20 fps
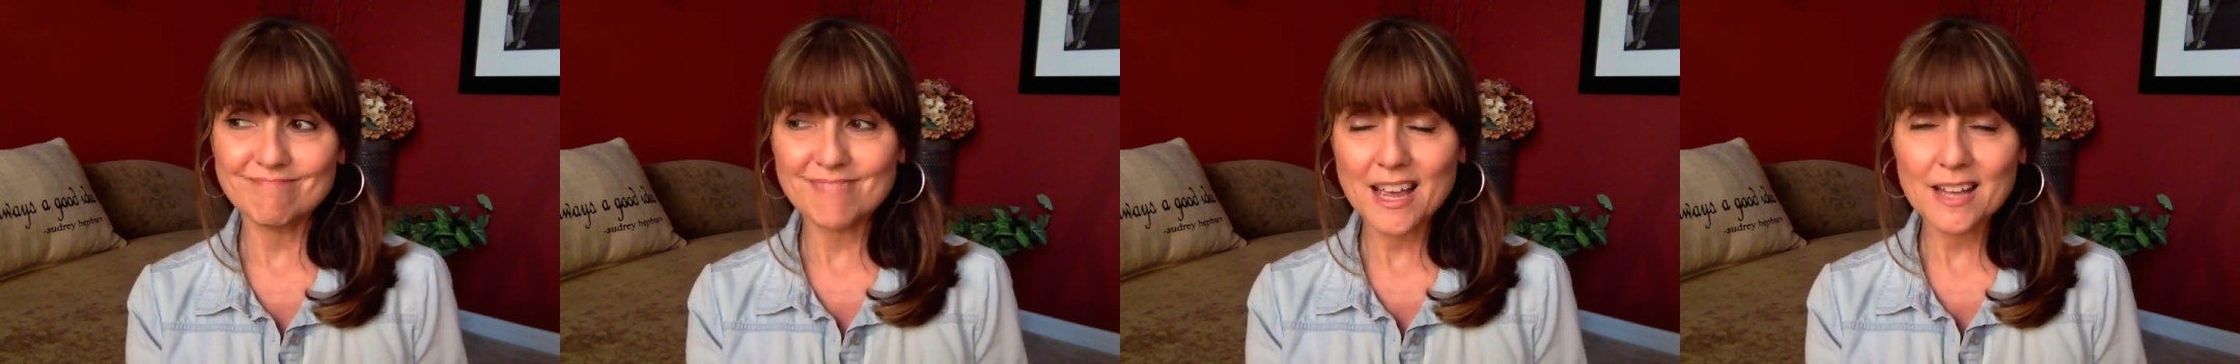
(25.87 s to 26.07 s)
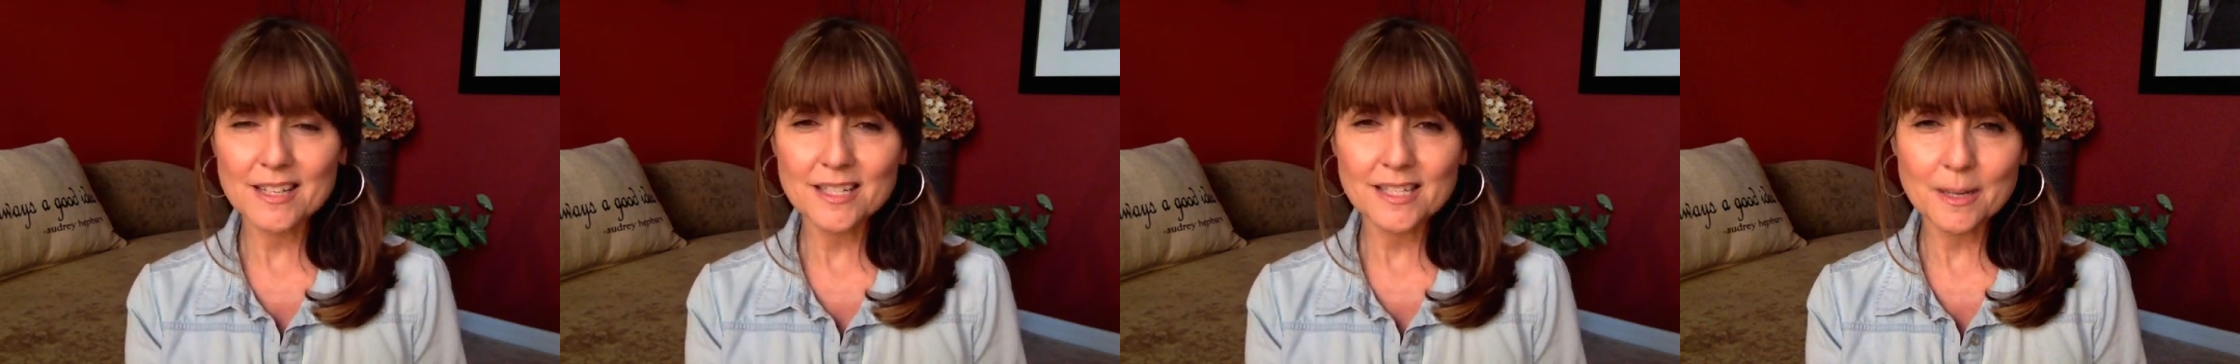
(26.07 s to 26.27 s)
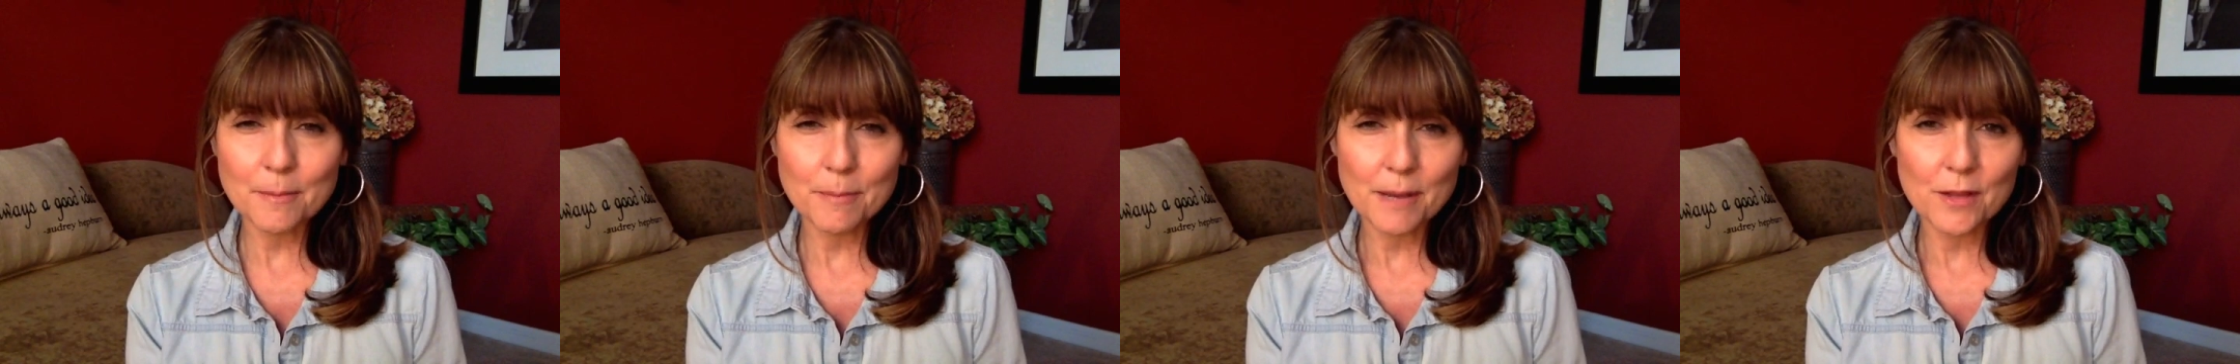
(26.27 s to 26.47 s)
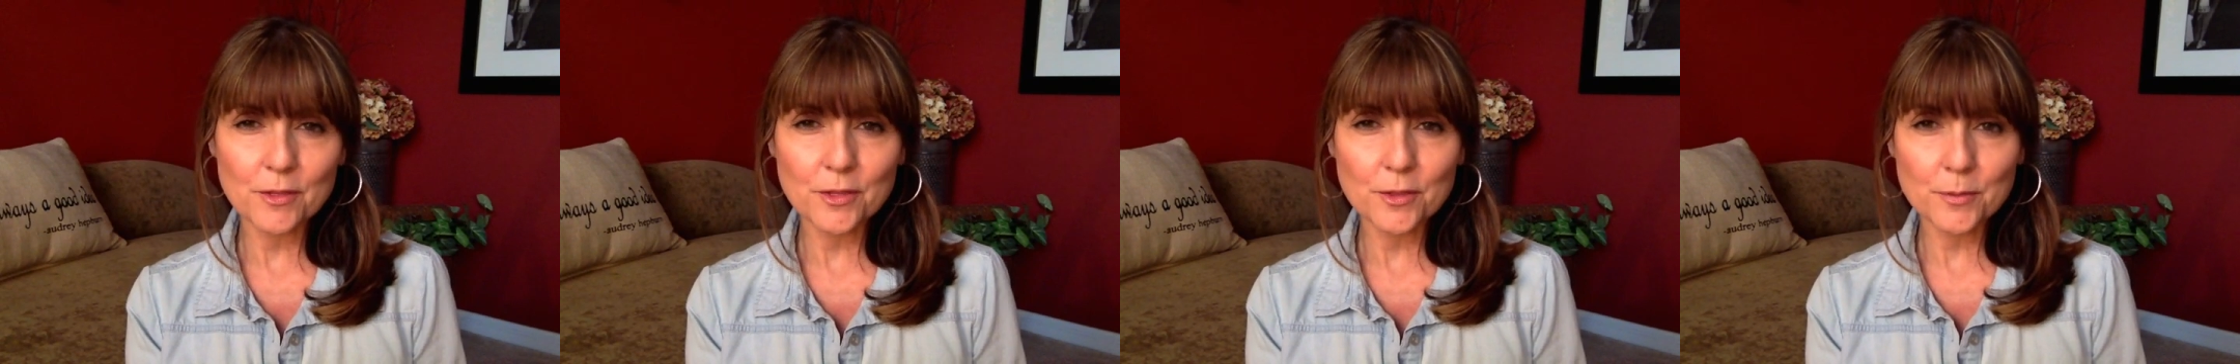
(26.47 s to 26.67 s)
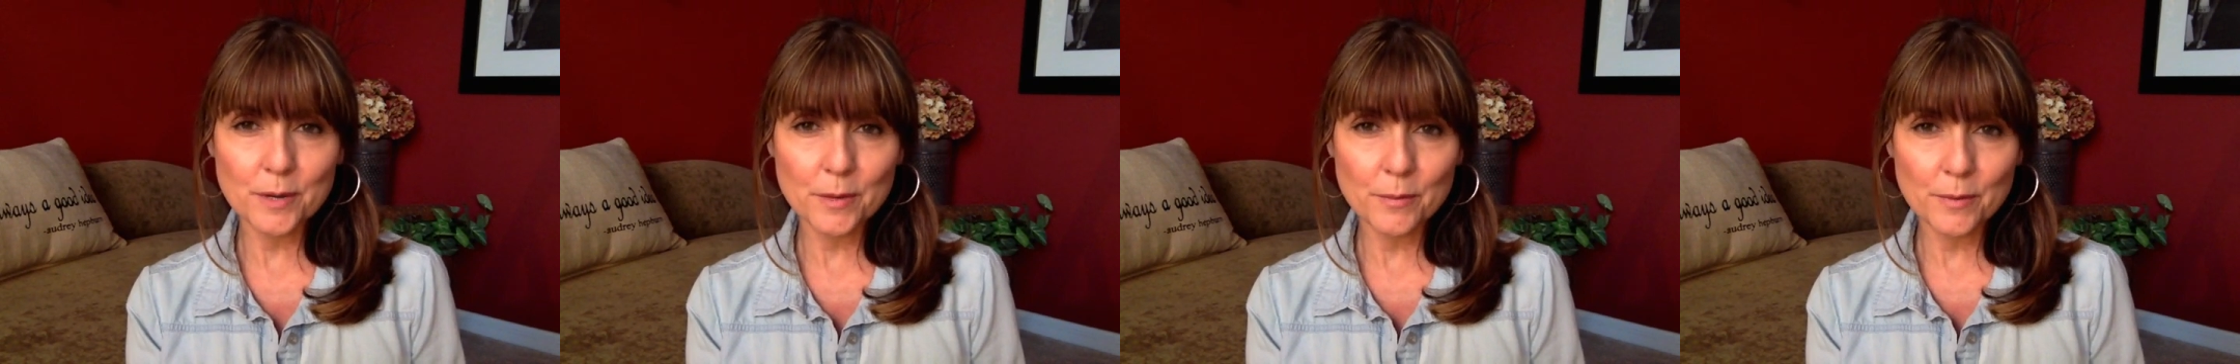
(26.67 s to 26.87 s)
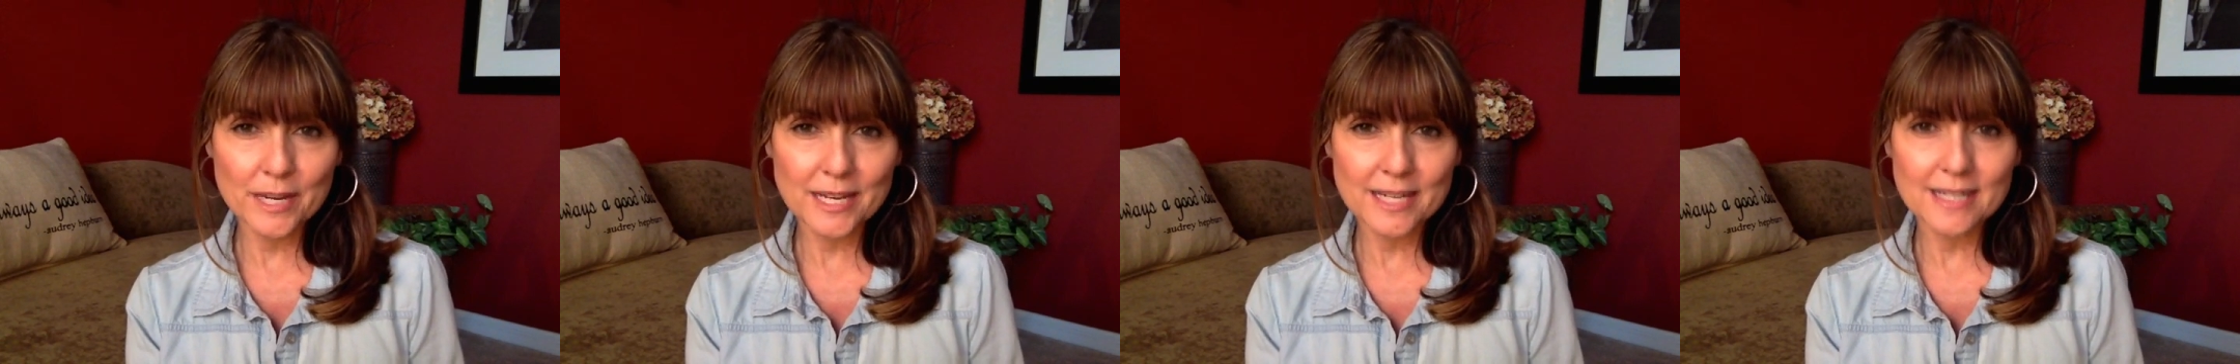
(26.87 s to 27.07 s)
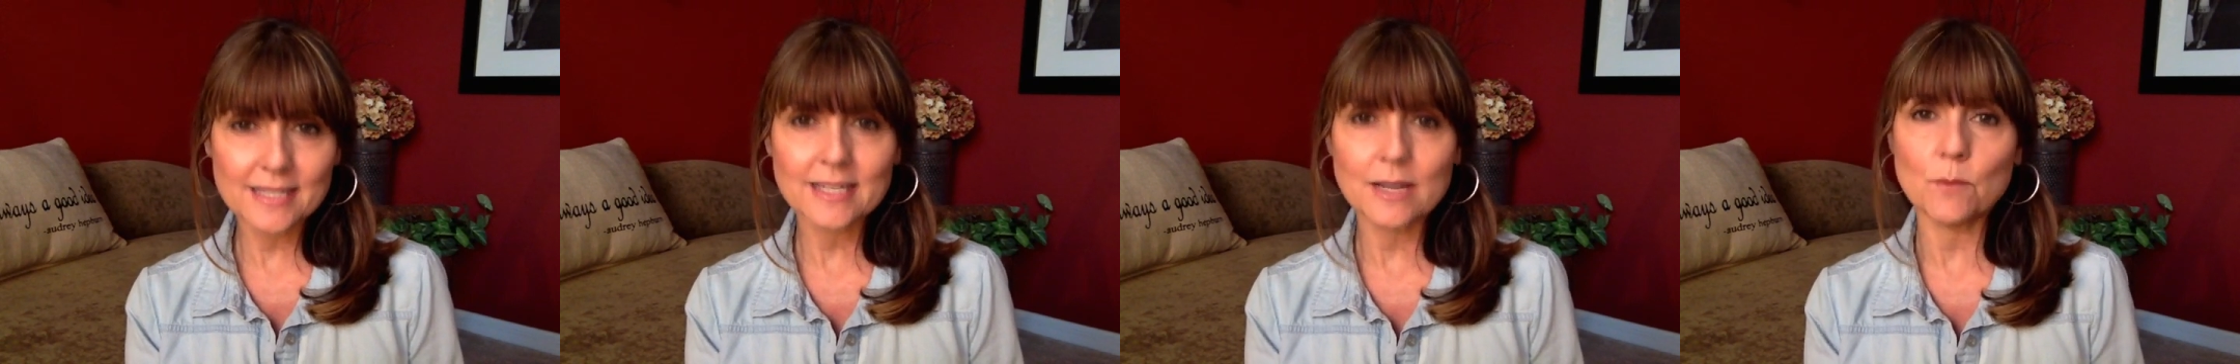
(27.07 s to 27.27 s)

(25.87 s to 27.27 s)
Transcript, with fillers: I'd say about three weeks.